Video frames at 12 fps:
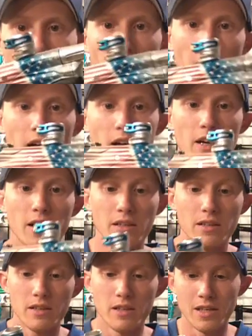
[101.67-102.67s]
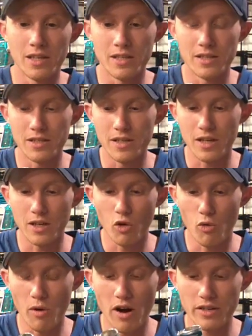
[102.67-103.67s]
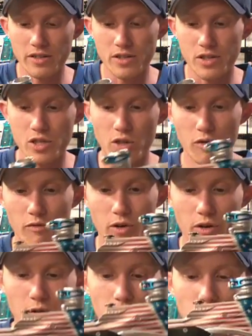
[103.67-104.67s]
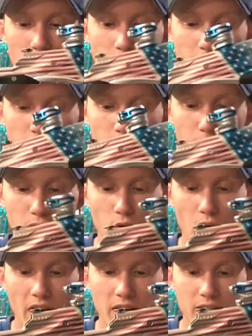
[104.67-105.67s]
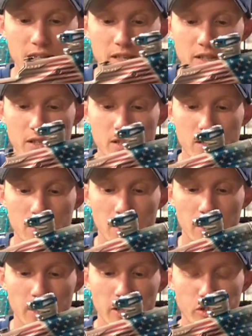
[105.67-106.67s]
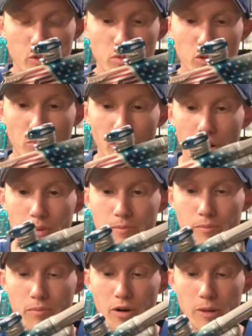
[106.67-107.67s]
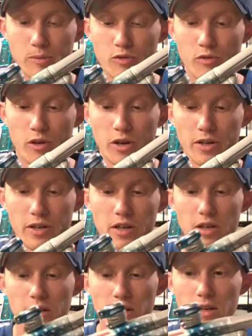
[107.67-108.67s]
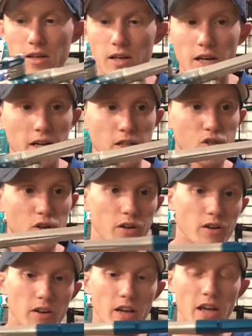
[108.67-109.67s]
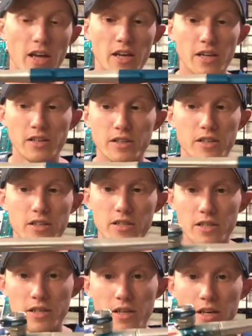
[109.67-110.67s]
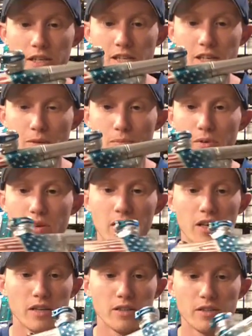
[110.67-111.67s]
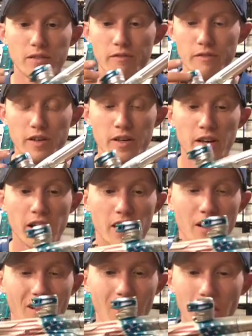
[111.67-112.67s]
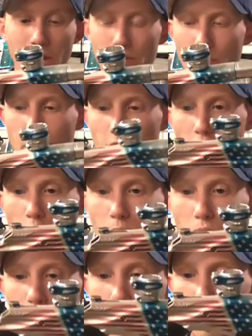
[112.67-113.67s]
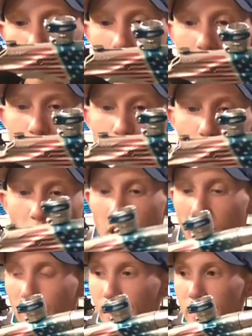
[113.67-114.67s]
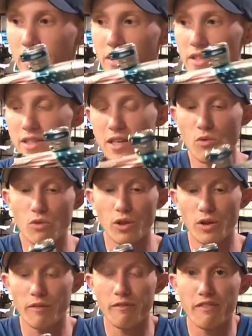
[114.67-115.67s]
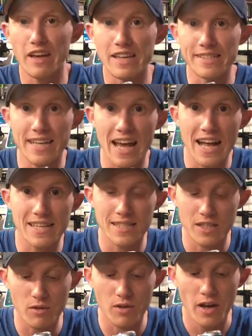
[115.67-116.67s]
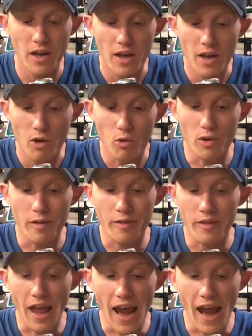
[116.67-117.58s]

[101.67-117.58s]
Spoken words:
The whole body is silver with blue accents. You get your blue pops front. Trigger and the tip and feed neck lever are blue as well. I think this thing would look fantastic with